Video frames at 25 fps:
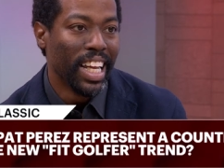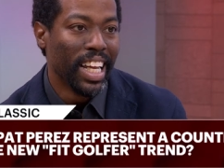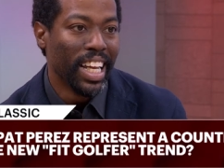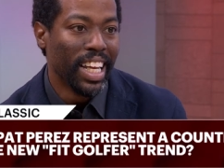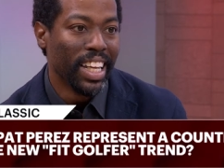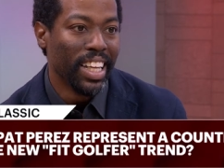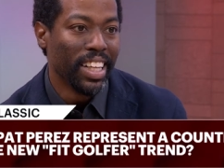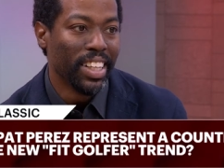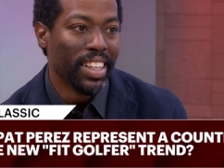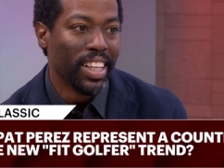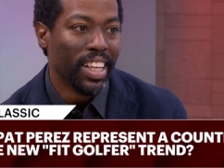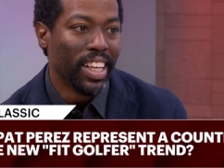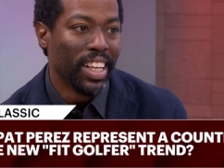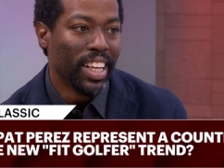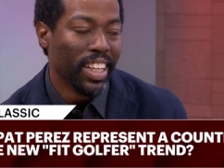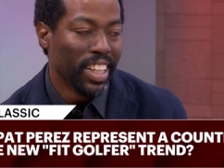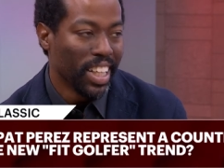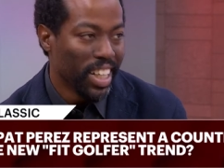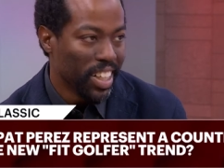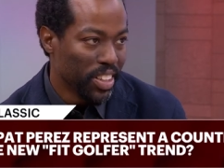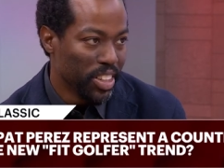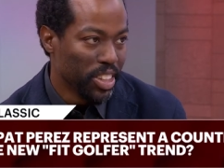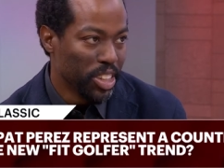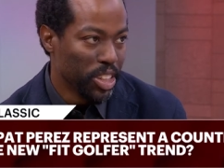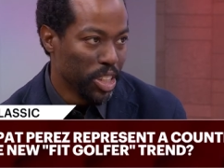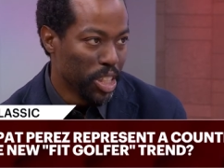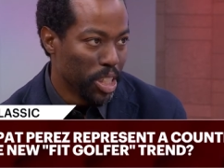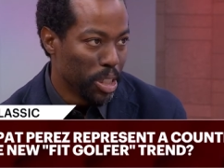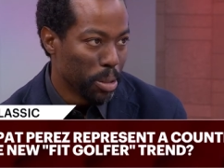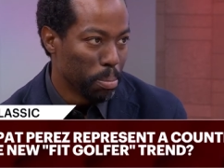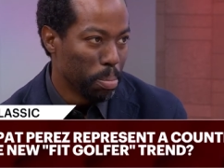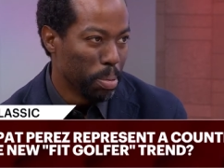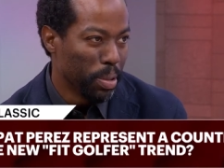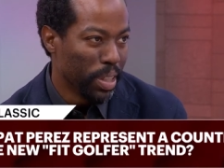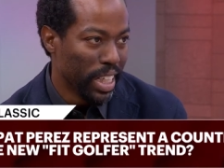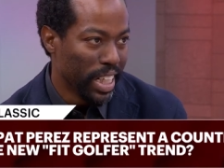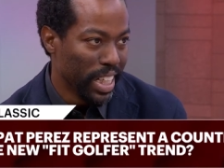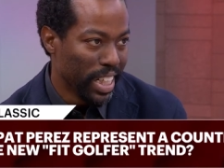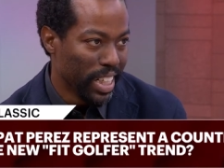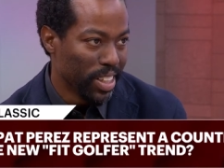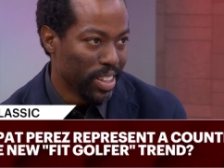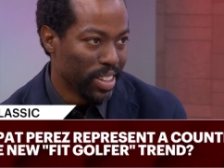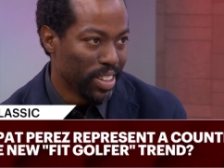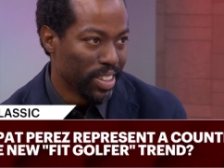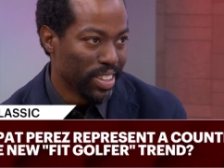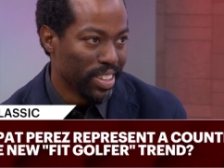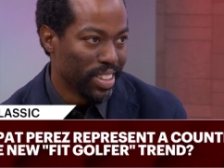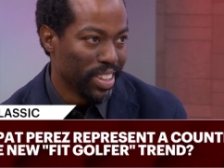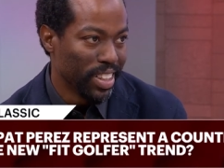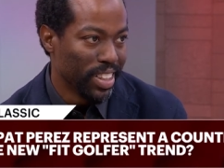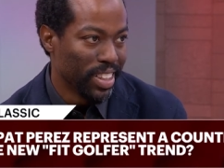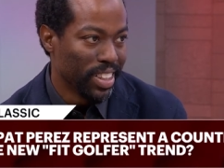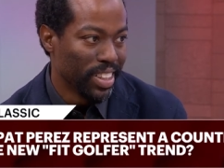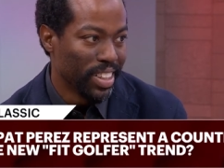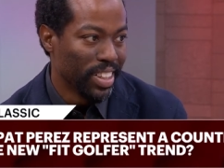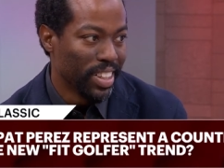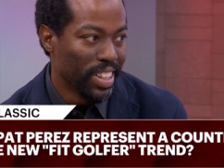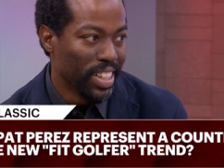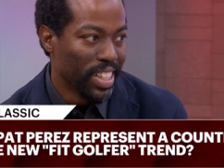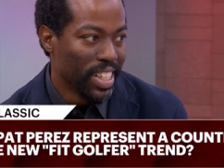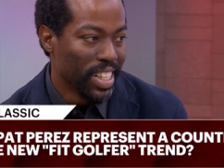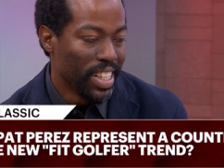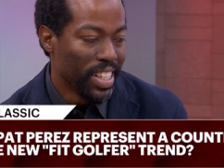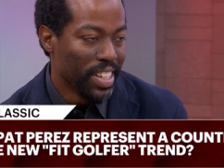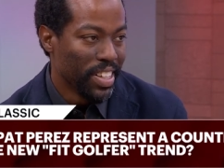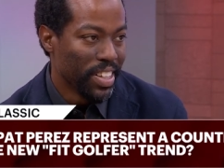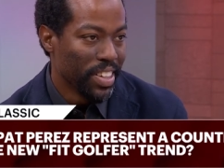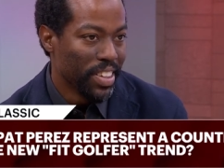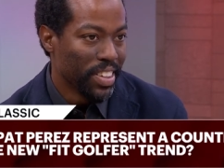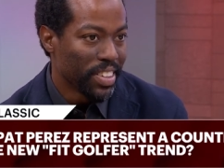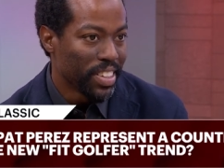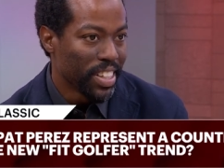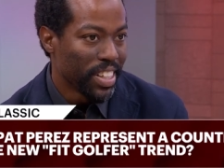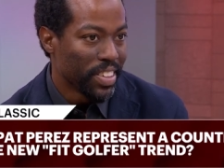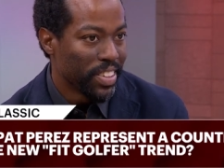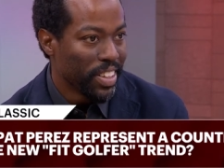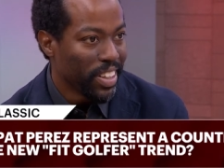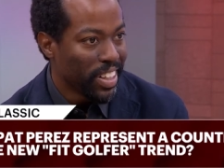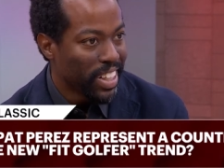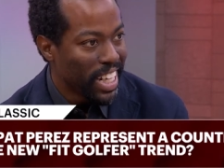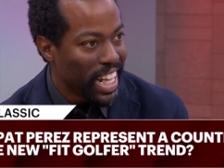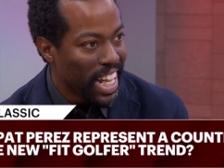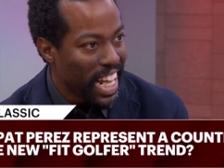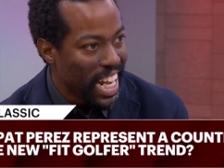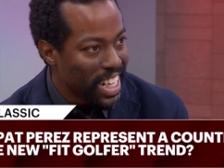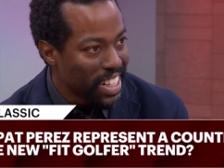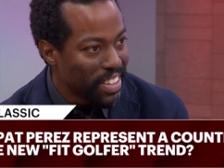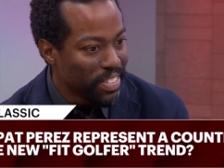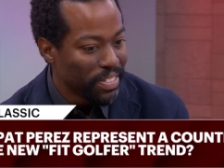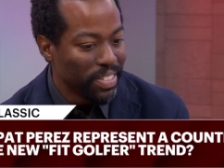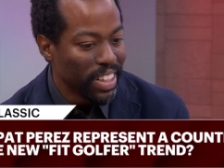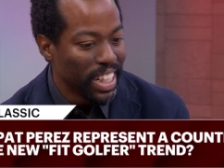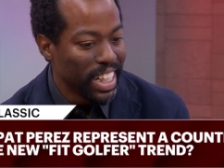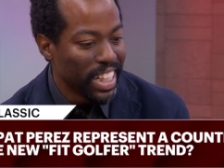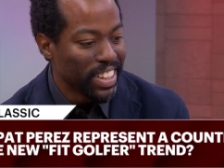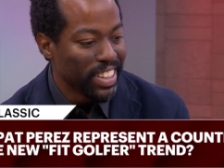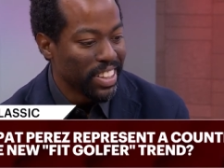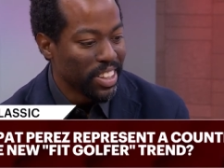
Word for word: And a lot of these young players, they're kind of like,